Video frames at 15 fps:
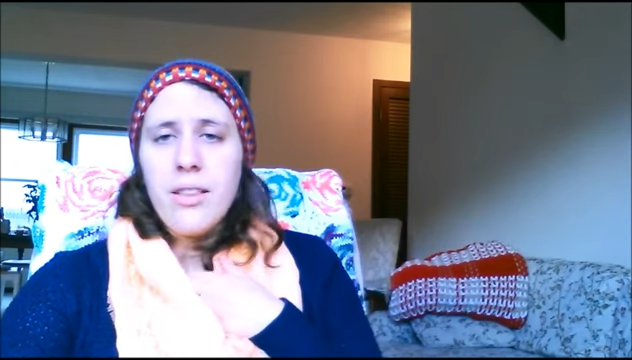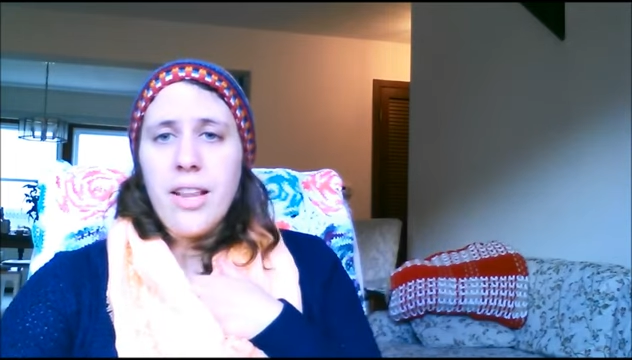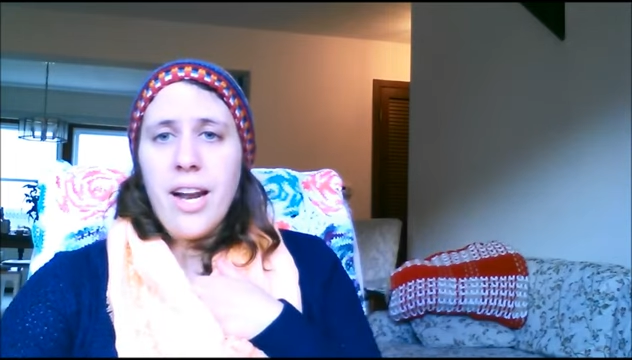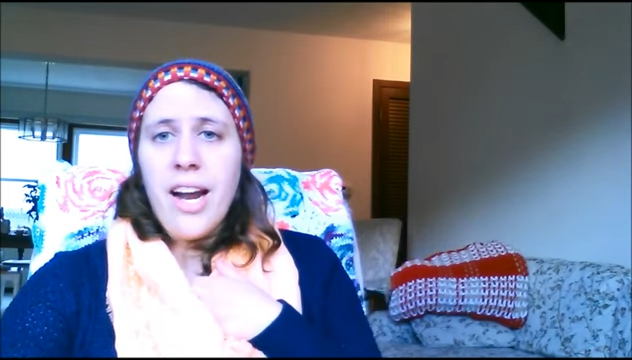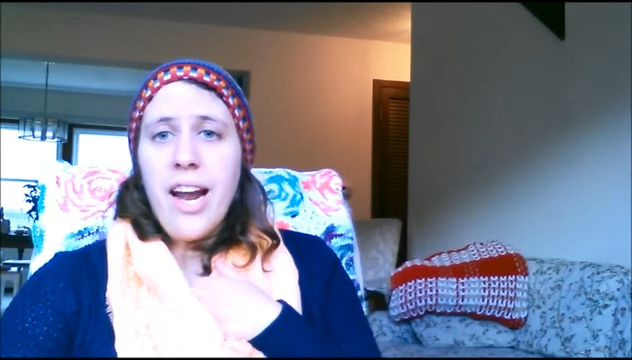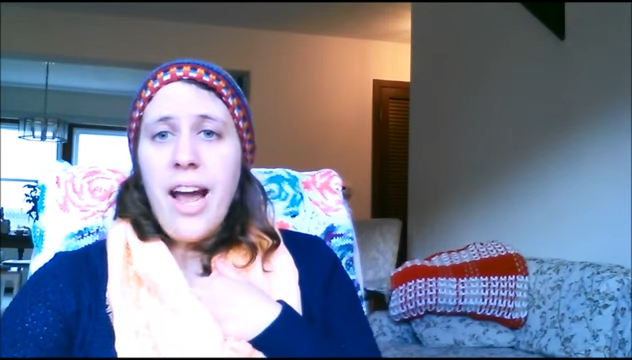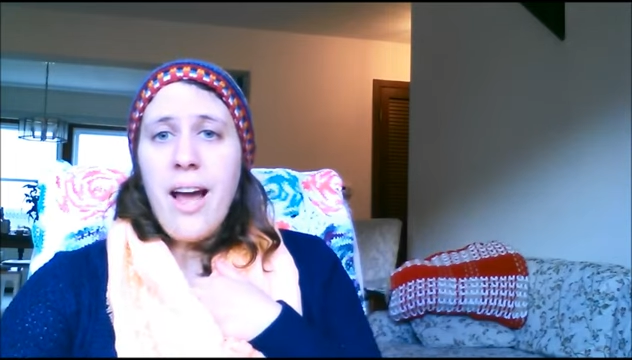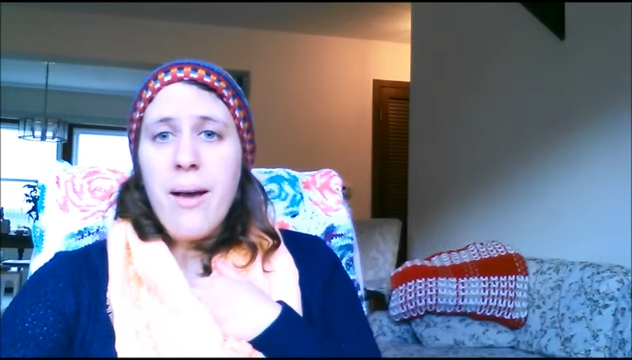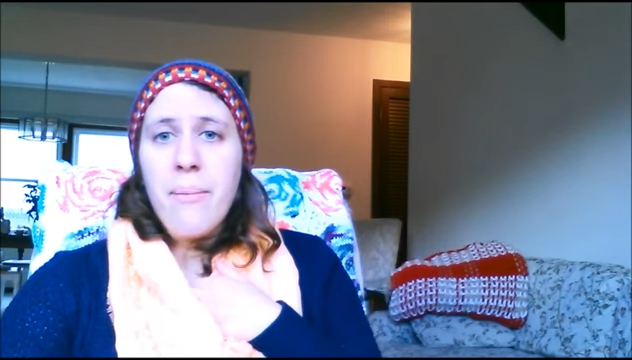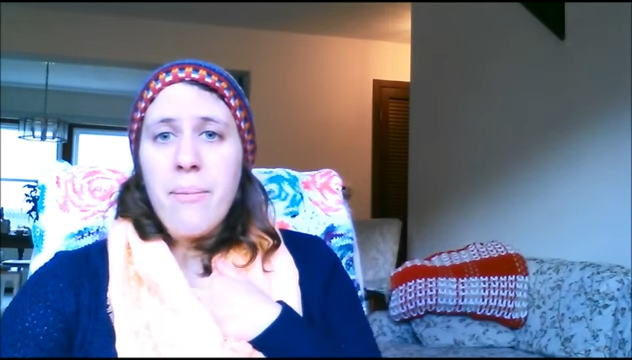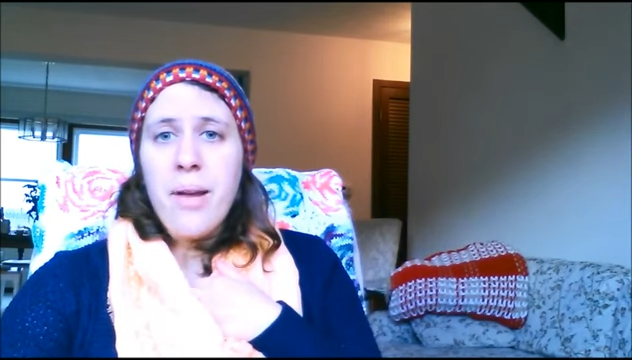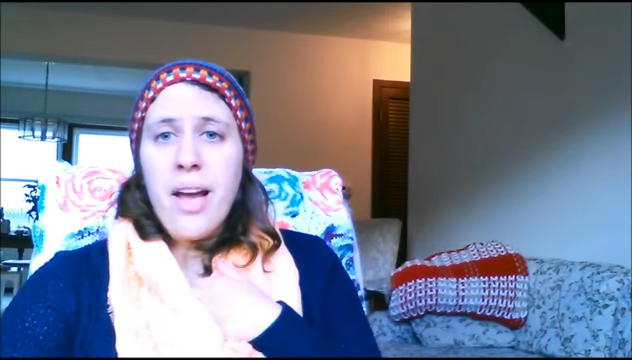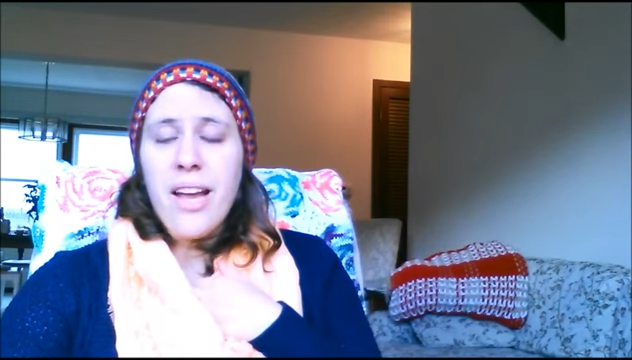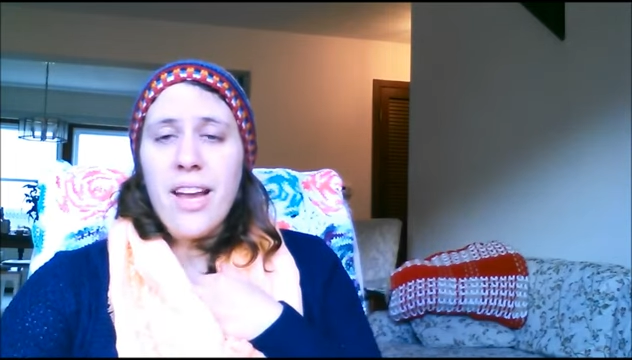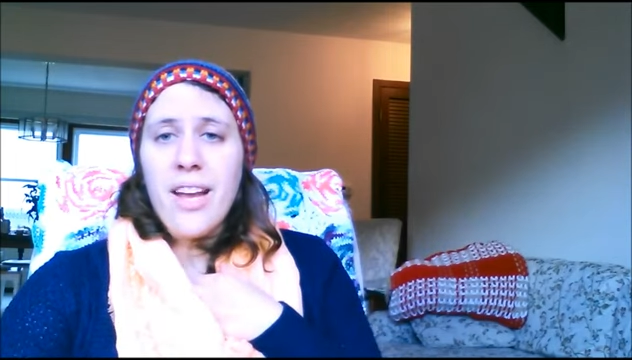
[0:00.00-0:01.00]
that I
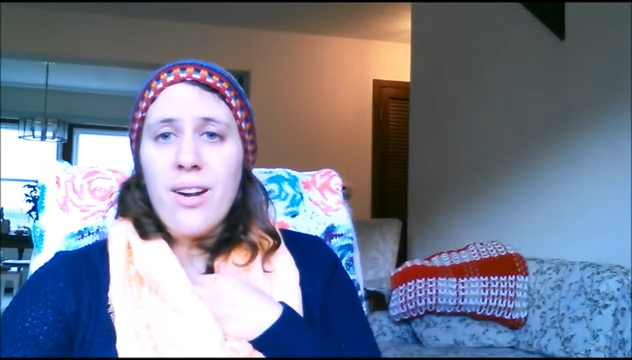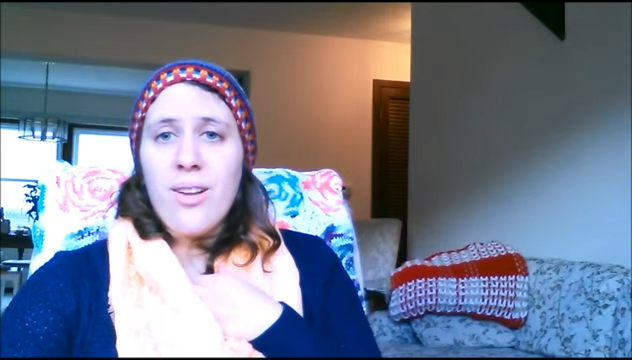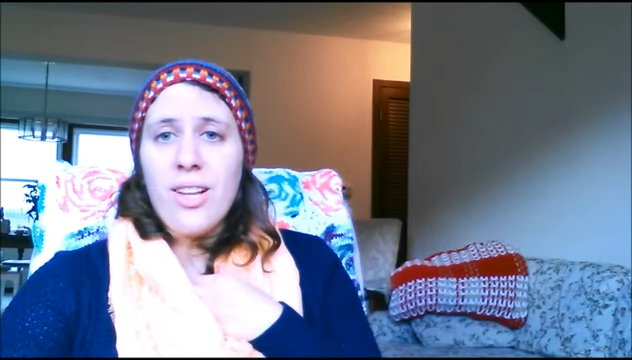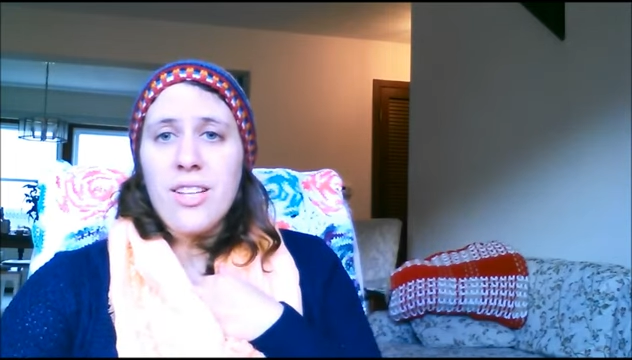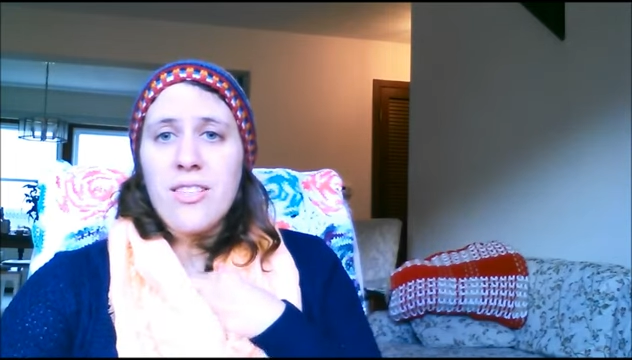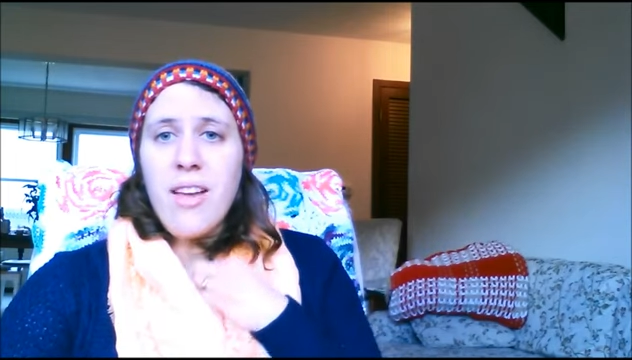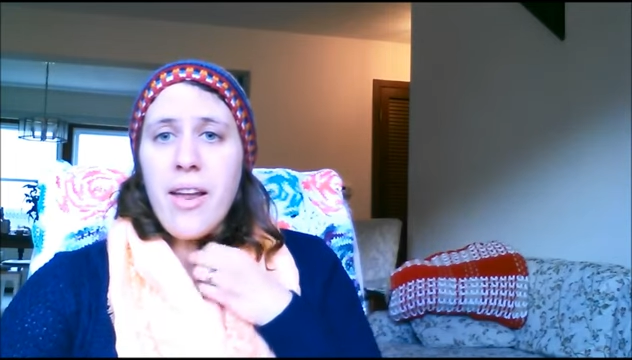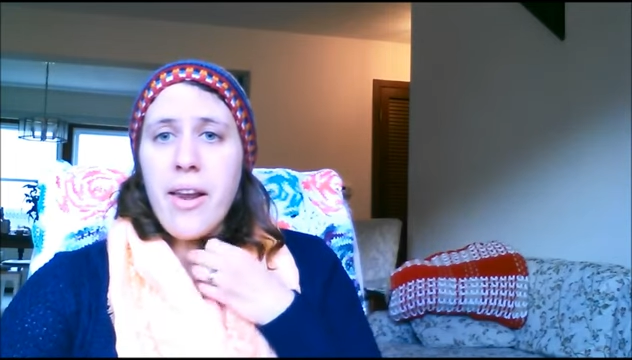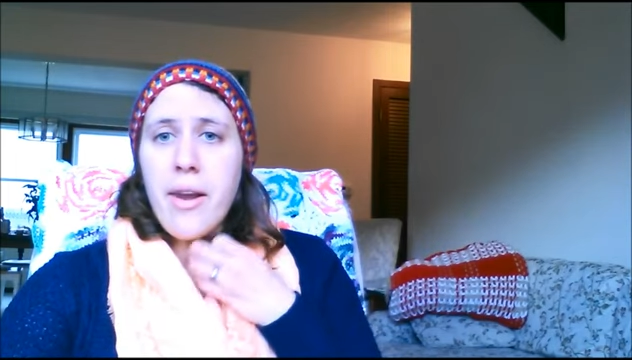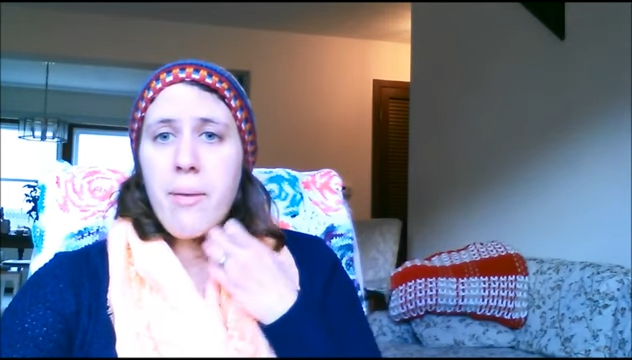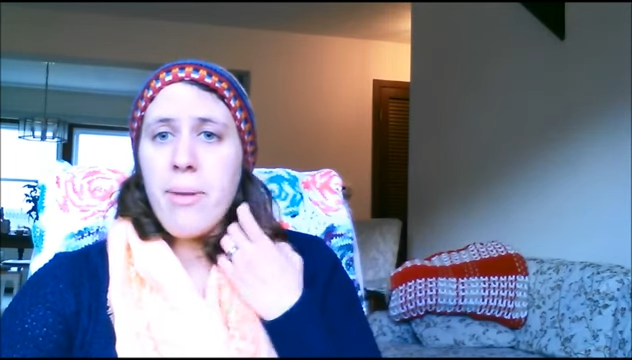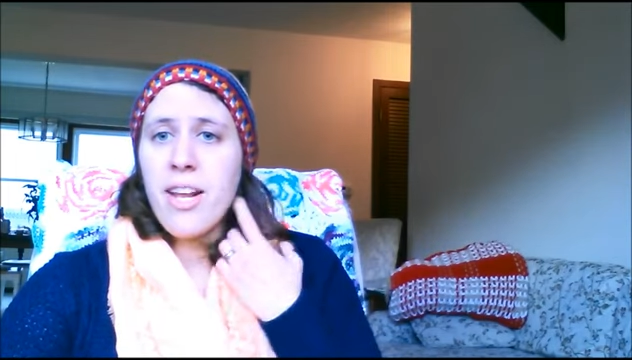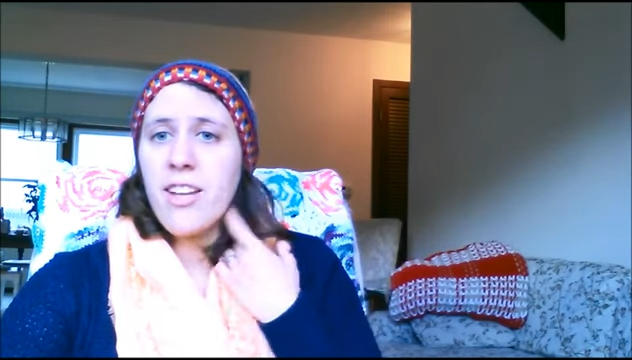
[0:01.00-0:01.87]
am and get all excited